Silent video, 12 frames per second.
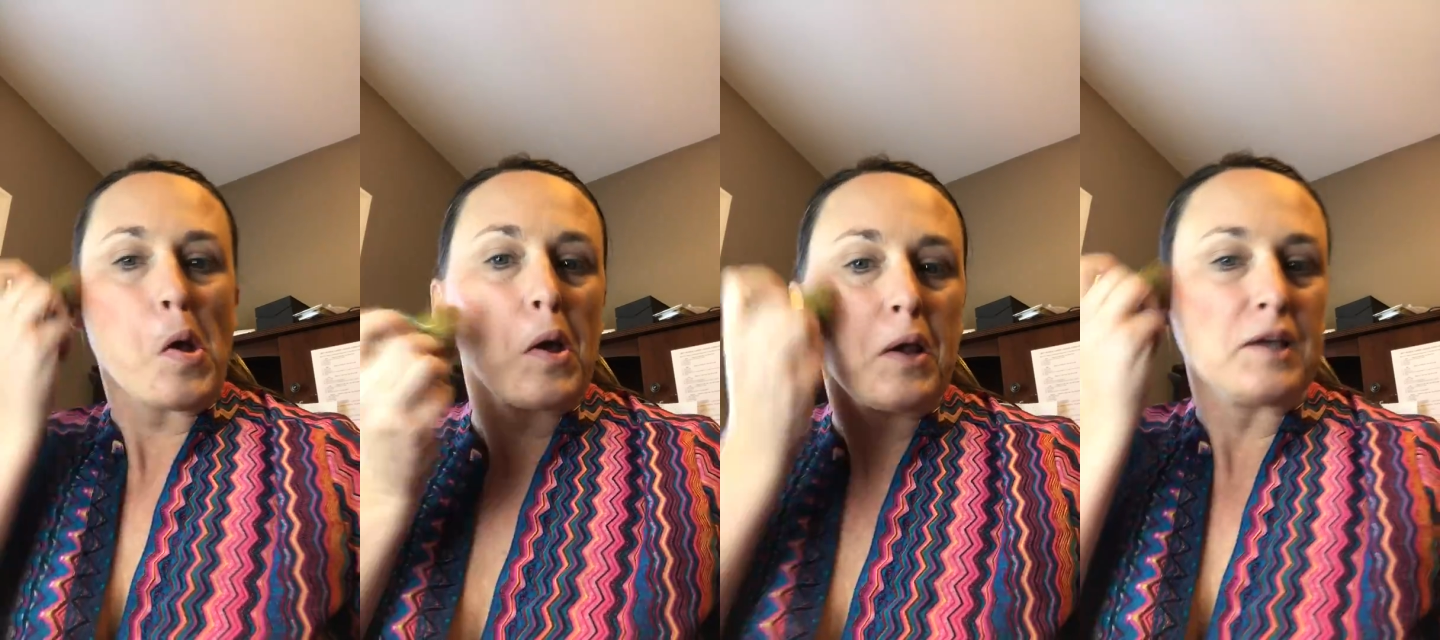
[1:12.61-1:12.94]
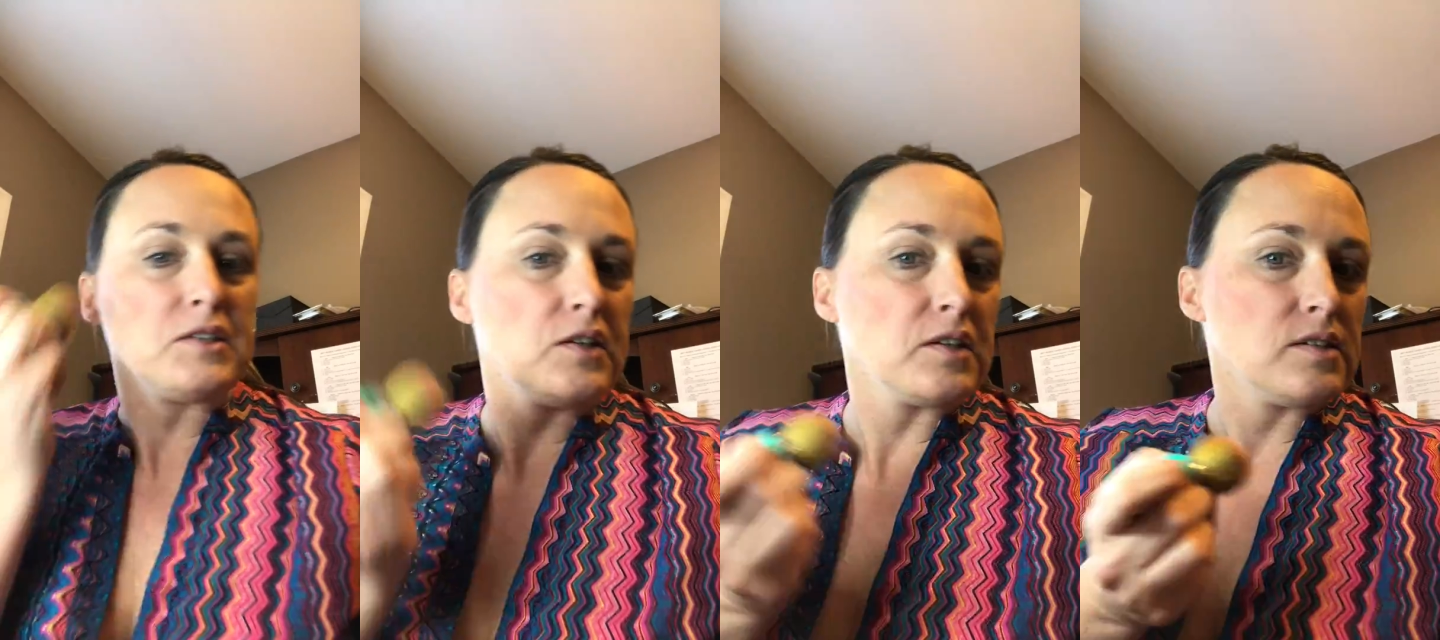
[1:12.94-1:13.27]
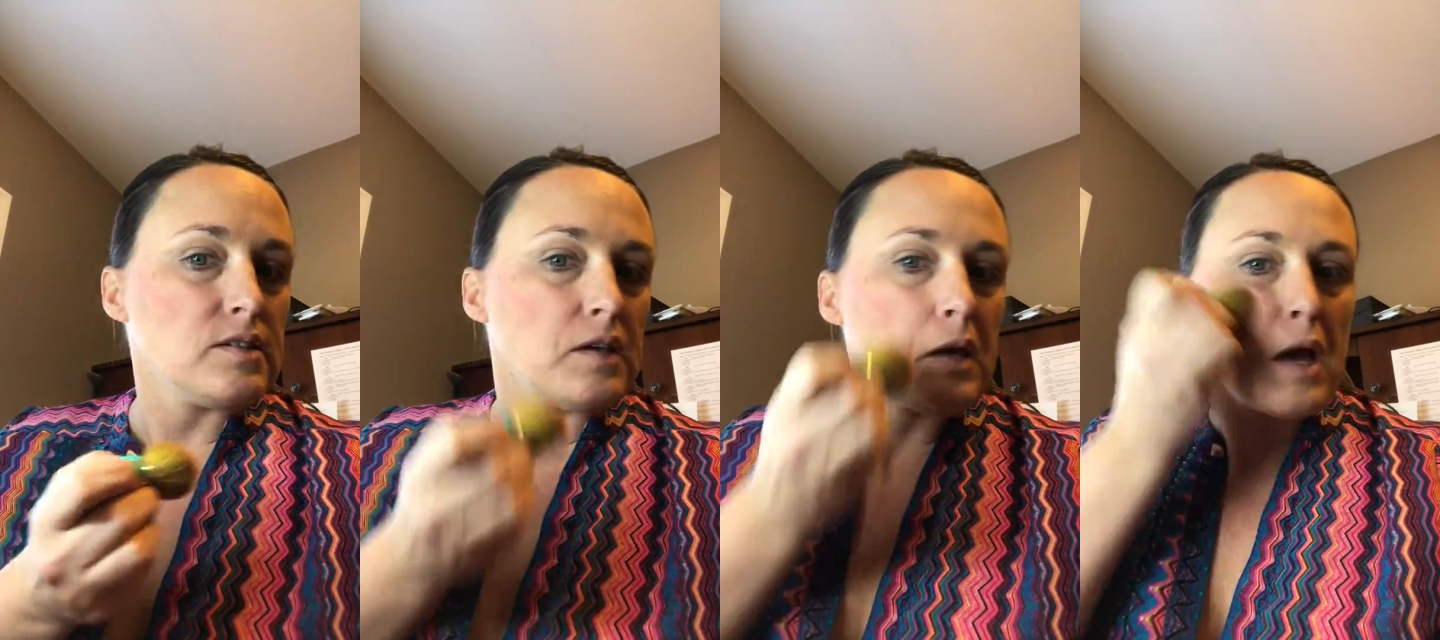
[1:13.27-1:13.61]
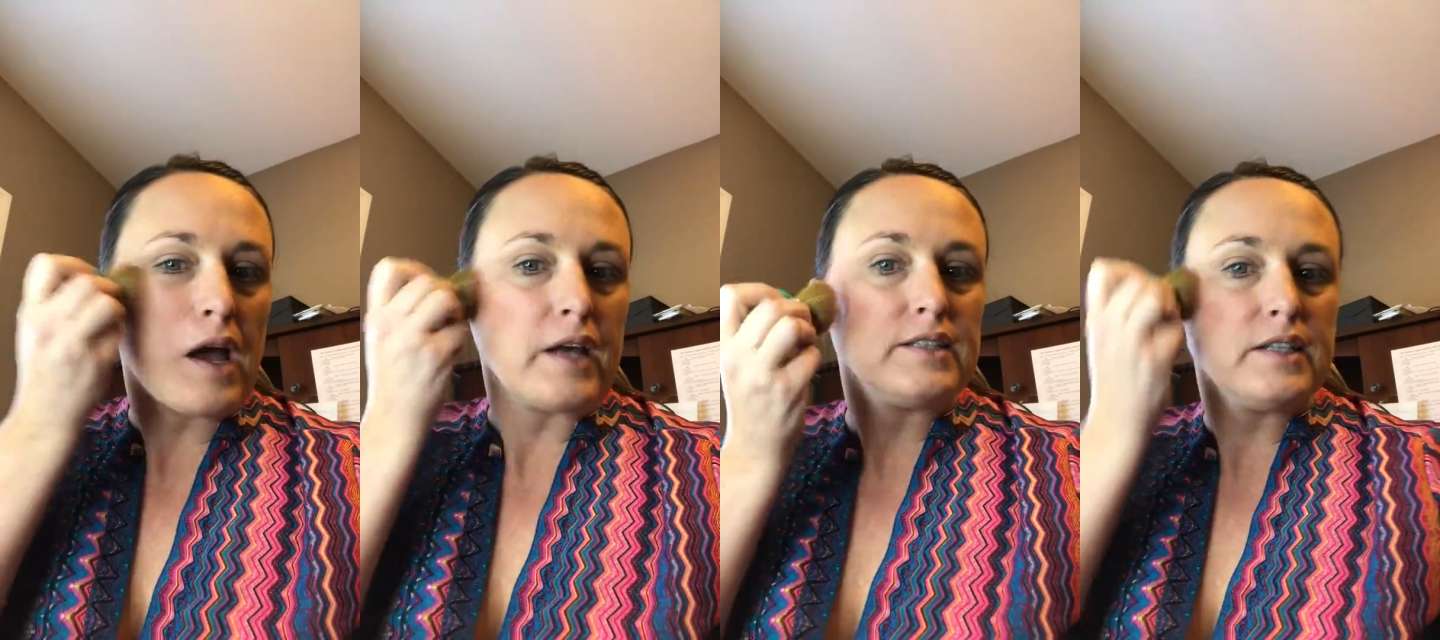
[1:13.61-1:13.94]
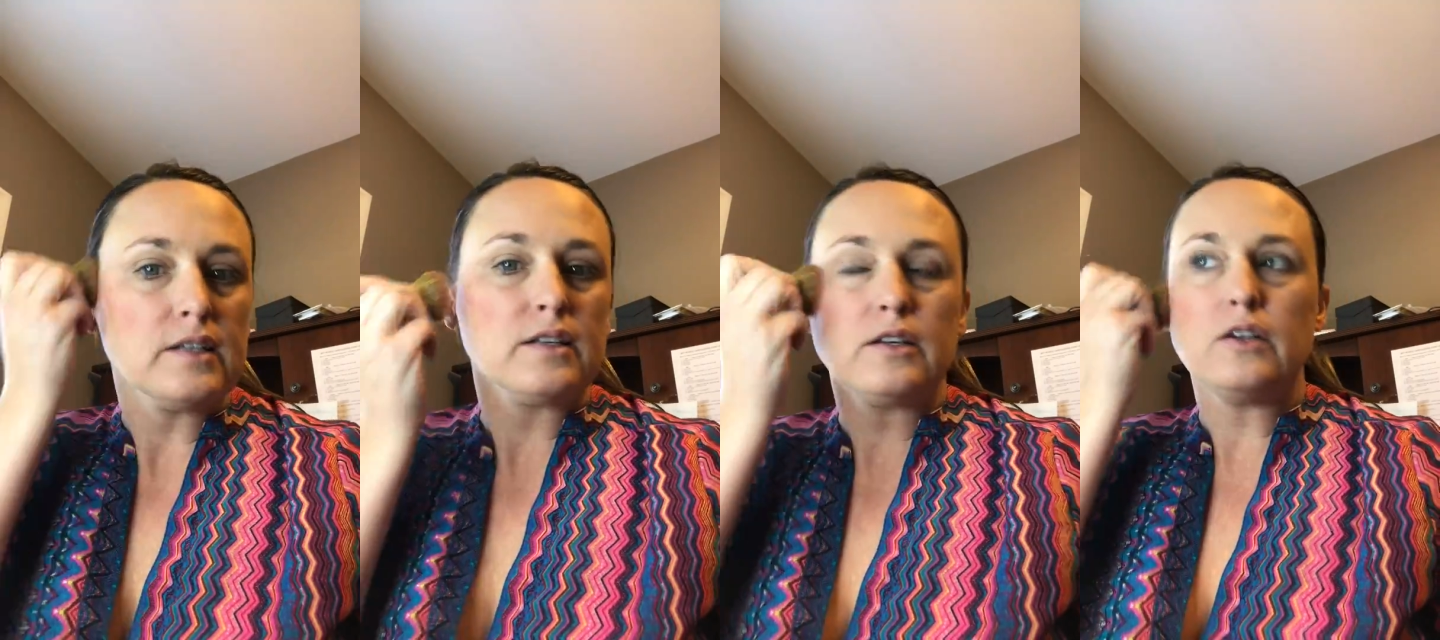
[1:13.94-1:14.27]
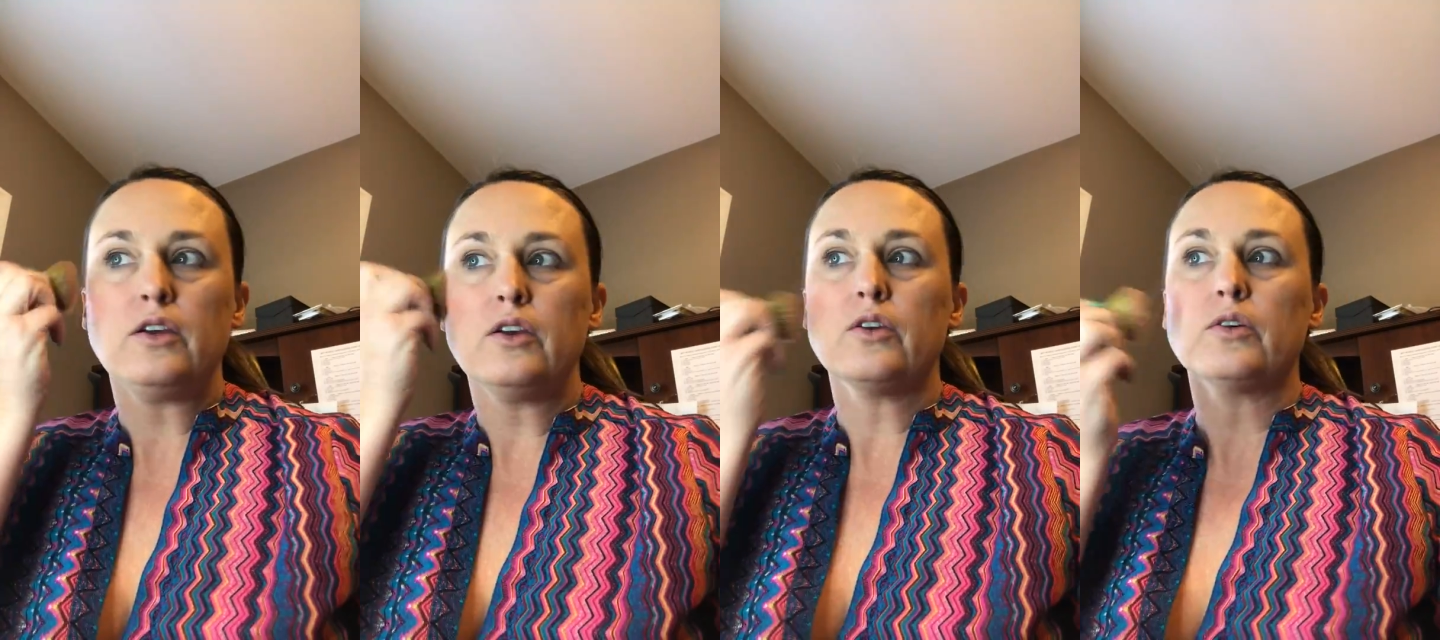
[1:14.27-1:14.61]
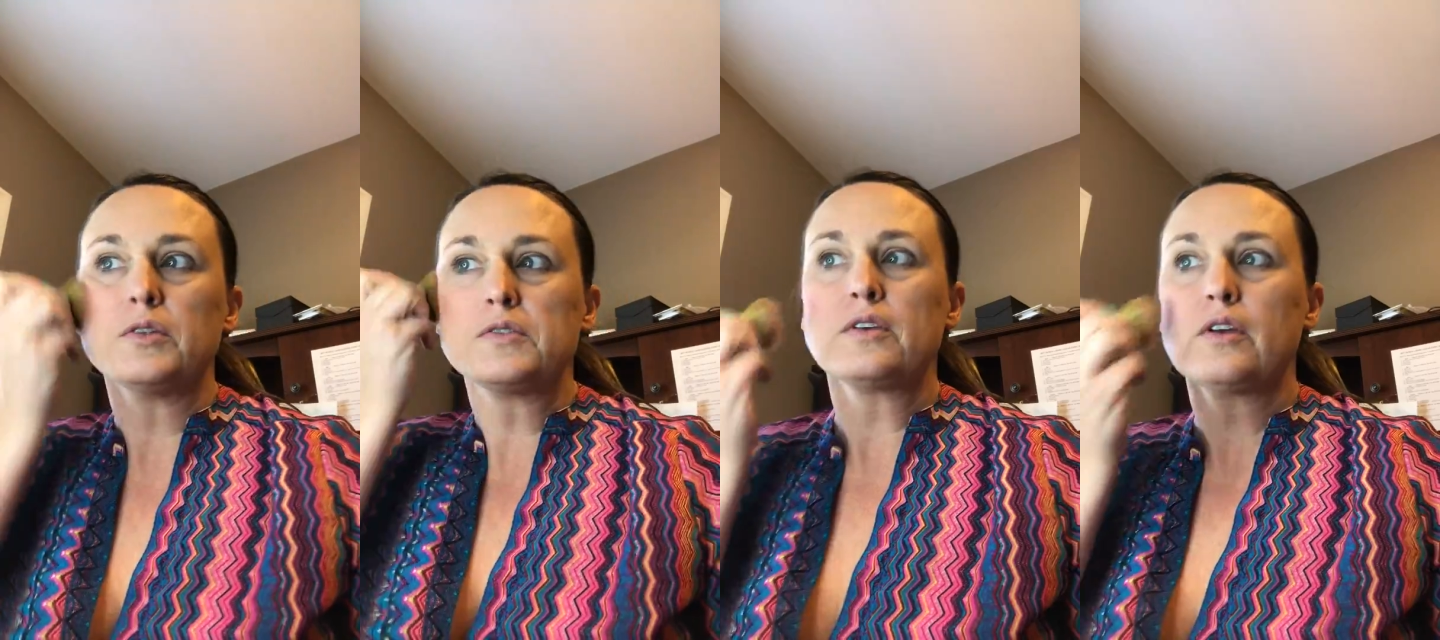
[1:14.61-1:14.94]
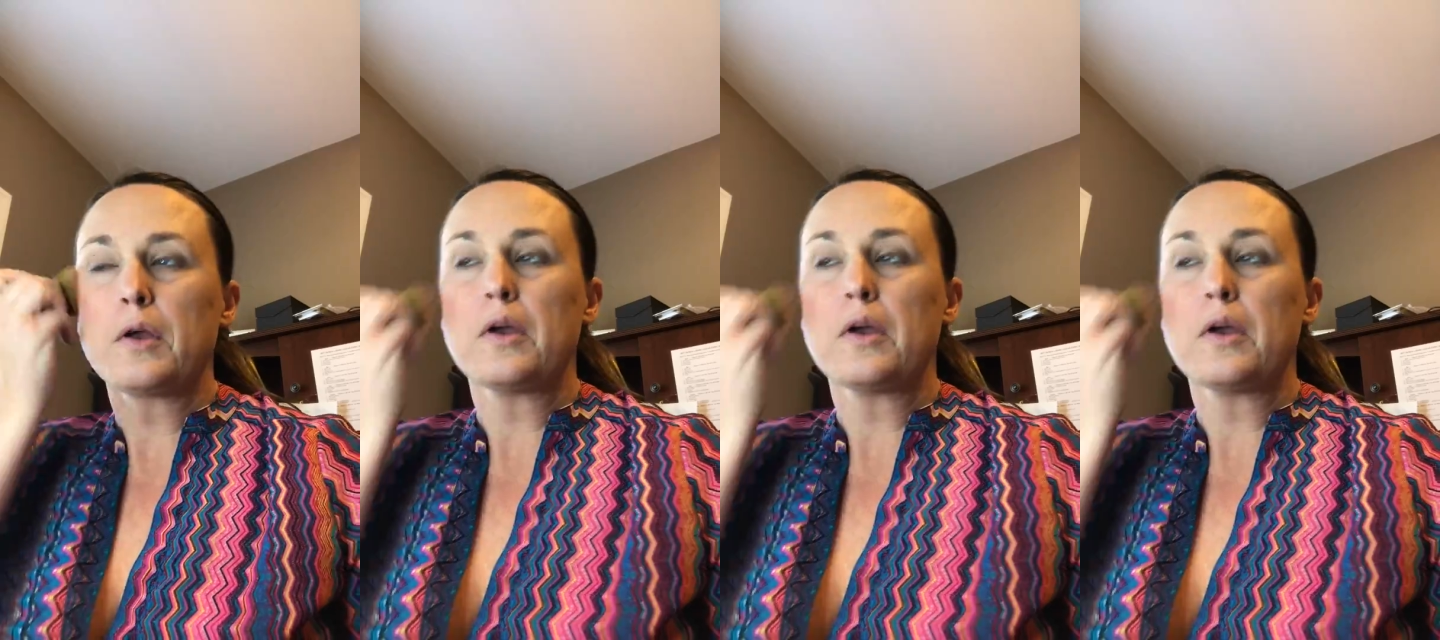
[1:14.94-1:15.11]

And as you can see, I didn't use,